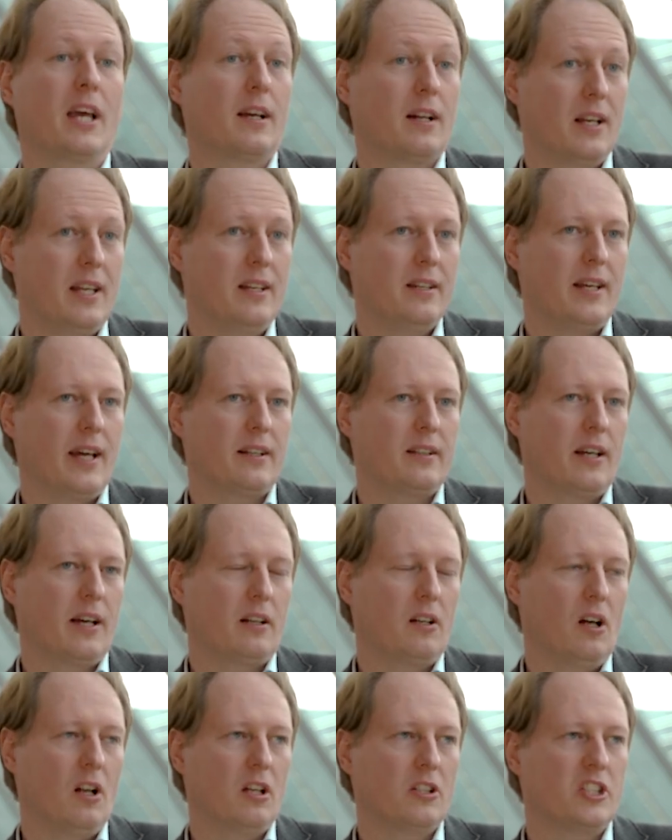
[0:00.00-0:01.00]
clean tech
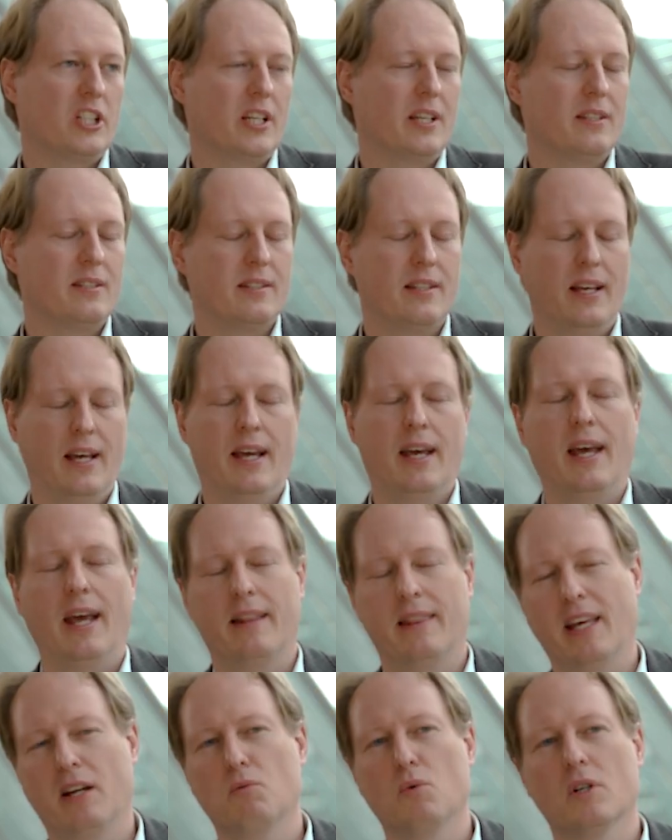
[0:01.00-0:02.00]
technologies,
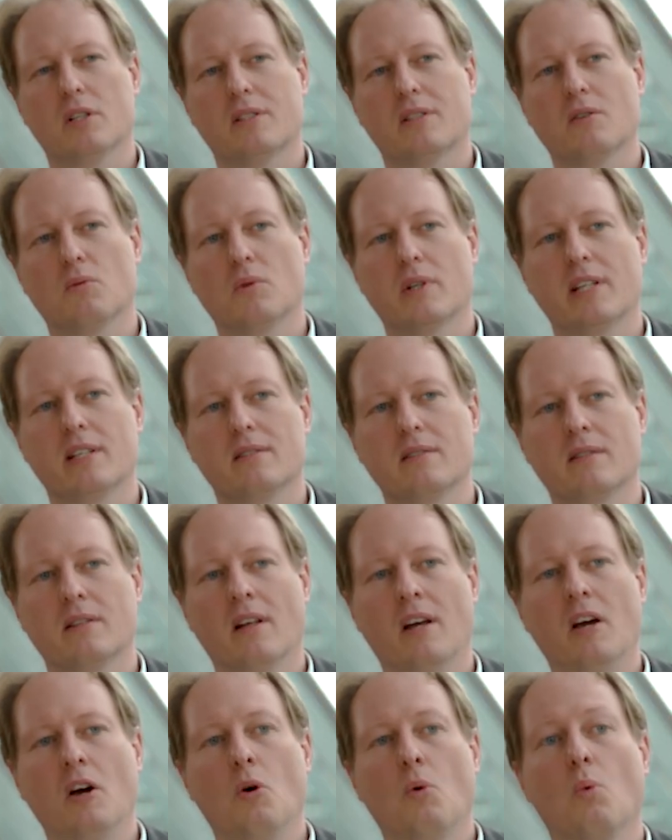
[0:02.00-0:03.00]
and that was the reason
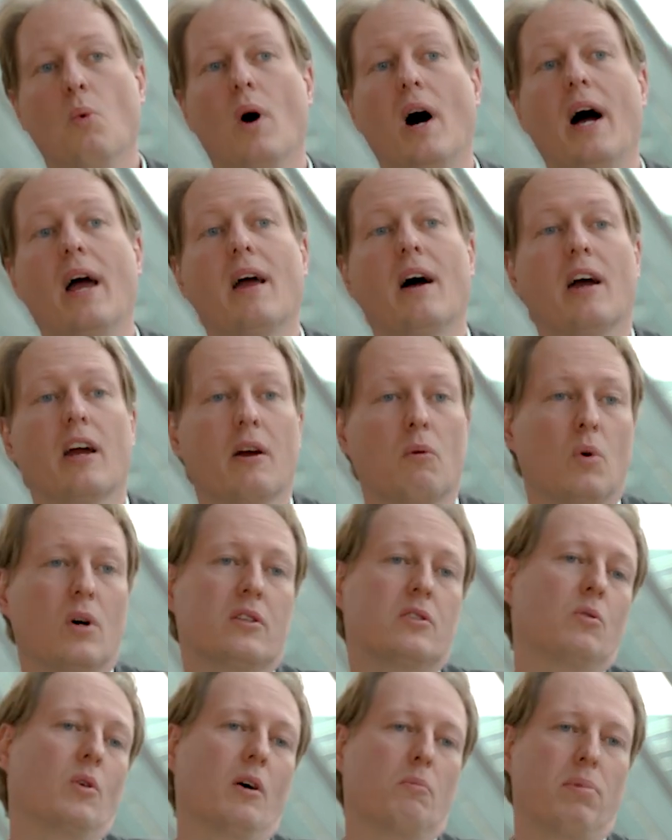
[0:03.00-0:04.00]
why I
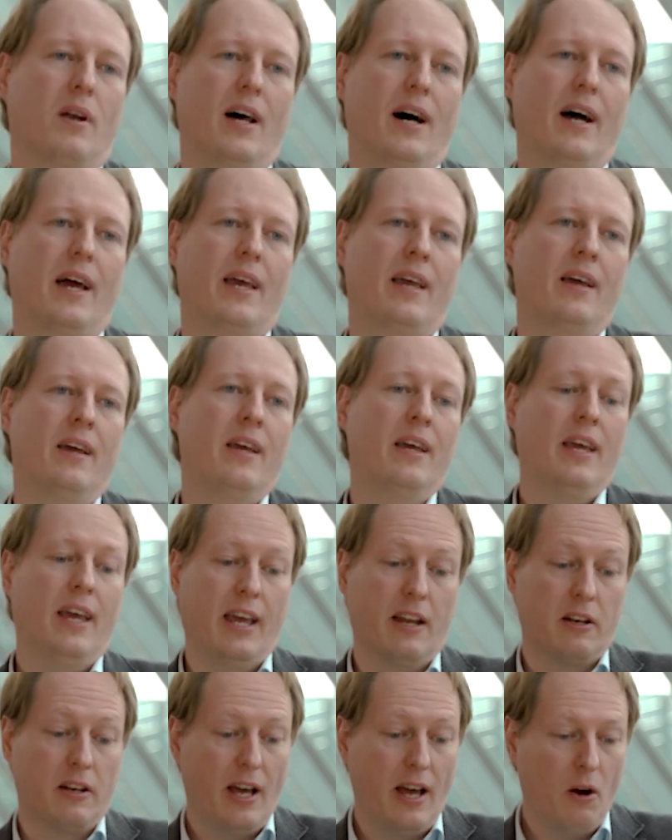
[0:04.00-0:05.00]
want to apply
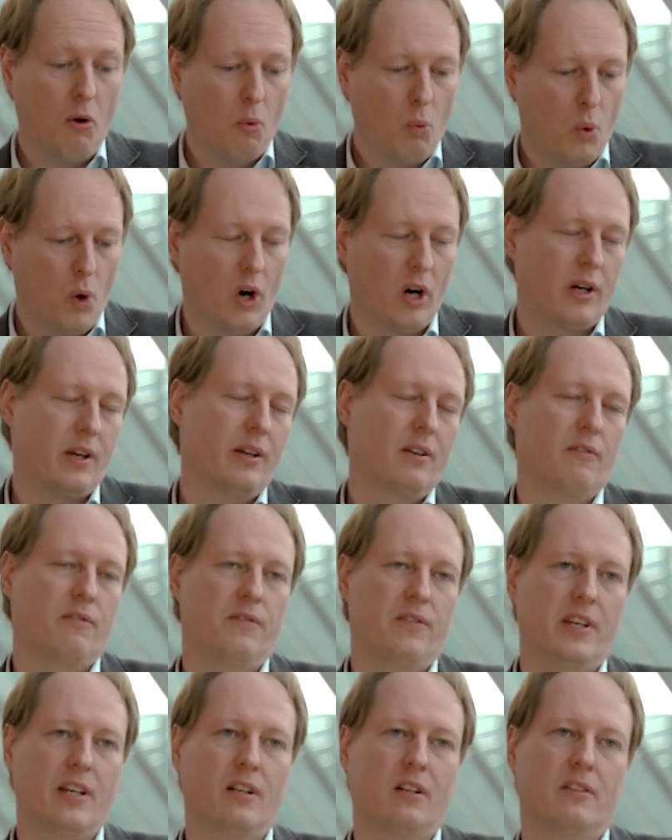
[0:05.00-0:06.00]
and work in a
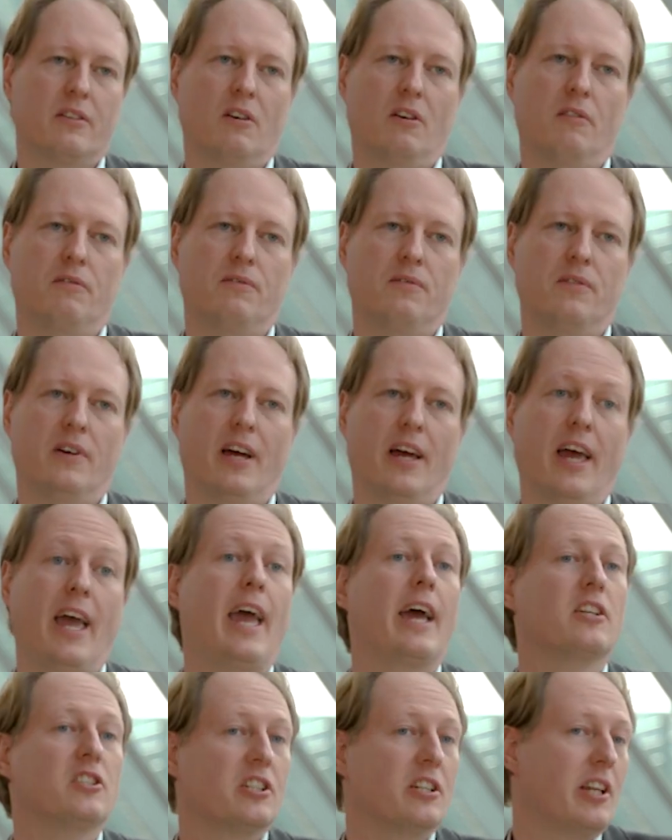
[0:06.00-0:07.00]
field of
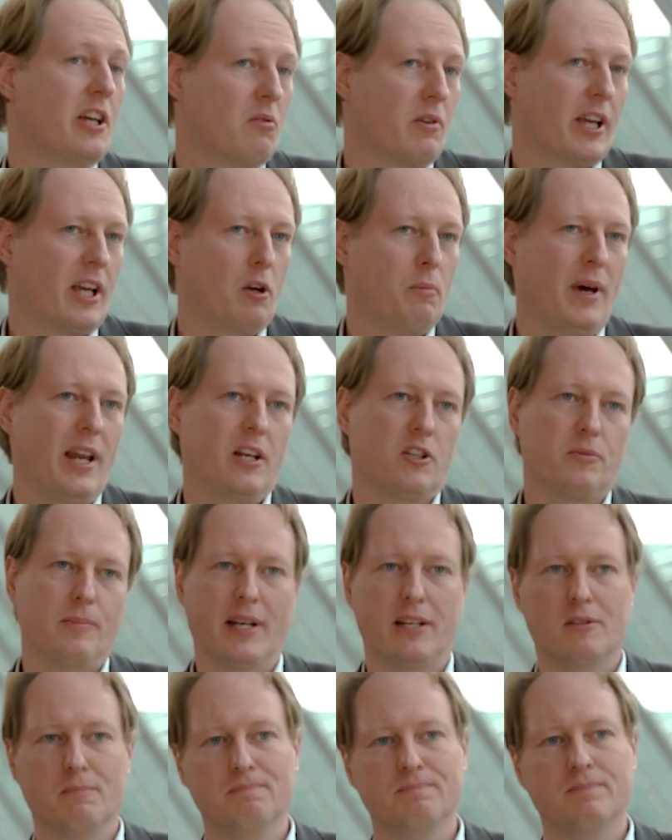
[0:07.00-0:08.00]
engineering and
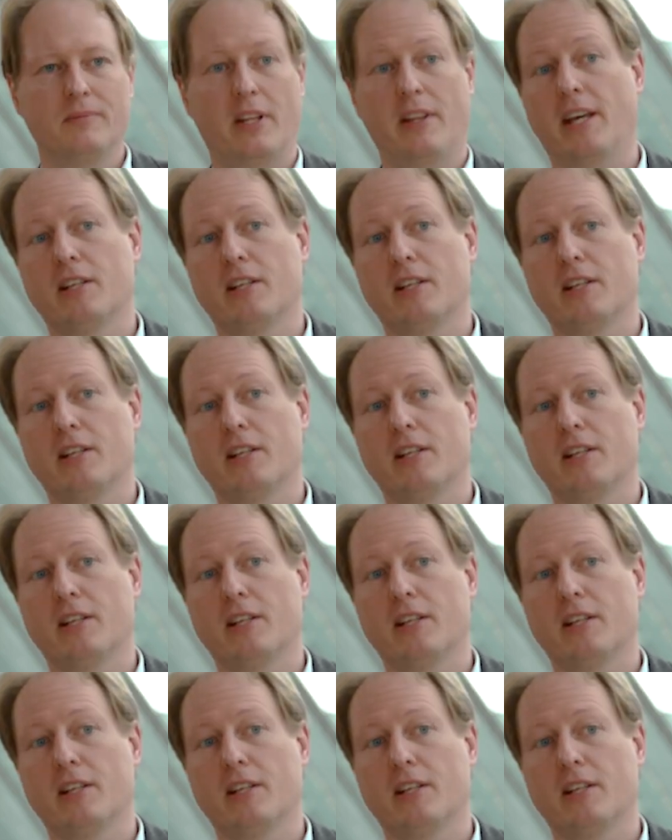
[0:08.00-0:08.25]
management. So